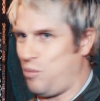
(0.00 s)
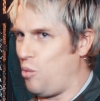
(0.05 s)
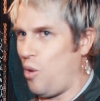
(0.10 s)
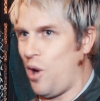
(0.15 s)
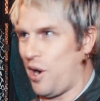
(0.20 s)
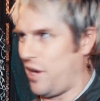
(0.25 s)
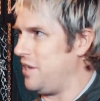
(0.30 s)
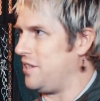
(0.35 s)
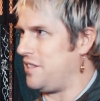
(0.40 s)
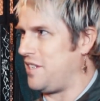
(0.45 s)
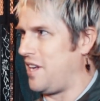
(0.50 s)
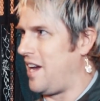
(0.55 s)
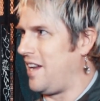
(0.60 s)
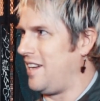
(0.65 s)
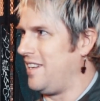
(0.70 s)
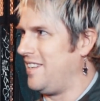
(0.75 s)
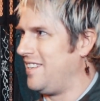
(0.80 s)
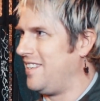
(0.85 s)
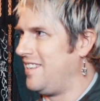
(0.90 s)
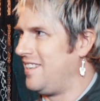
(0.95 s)
what is that?
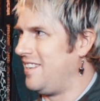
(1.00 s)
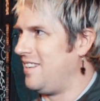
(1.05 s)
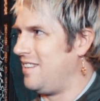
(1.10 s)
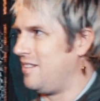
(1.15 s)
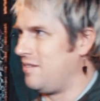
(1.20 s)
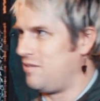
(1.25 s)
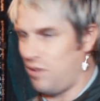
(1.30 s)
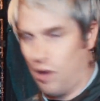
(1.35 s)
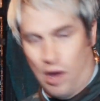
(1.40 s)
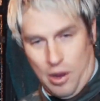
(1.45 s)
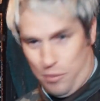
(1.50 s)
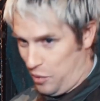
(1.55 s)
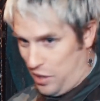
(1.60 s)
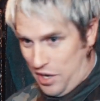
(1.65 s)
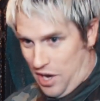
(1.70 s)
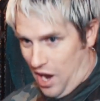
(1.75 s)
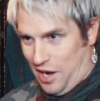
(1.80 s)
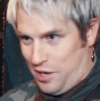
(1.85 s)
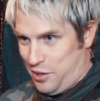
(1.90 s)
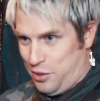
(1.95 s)
So we
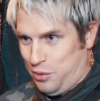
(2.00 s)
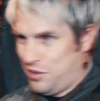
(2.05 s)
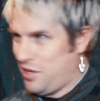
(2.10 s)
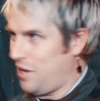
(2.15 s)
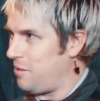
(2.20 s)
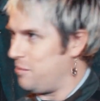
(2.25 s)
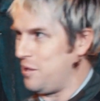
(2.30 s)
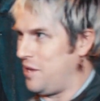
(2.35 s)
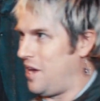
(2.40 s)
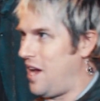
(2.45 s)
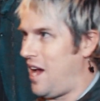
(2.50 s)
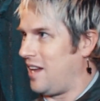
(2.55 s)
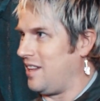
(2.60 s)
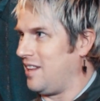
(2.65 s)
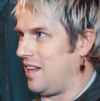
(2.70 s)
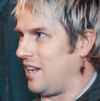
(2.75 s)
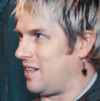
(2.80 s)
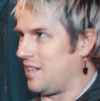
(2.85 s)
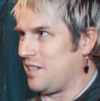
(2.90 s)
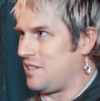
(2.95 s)
got to do something with that.
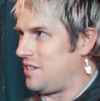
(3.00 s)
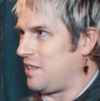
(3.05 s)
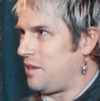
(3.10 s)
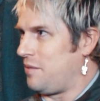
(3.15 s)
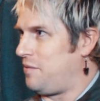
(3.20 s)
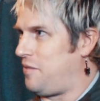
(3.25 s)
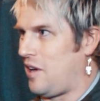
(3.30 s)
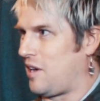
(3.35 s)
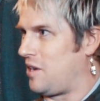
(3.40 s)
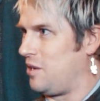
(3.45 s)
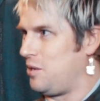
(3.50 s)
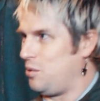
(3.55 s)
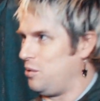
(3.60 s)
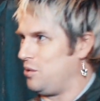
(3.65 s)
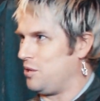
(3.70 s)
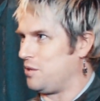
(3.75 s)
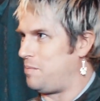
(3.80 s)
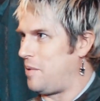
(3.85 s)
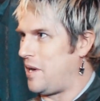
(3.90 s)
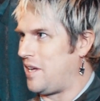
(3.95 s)
Like, that's like the fucking
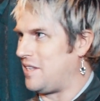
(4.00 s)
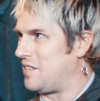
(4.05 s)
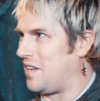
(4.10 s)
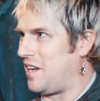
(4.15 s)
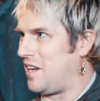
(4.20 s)
coolest bass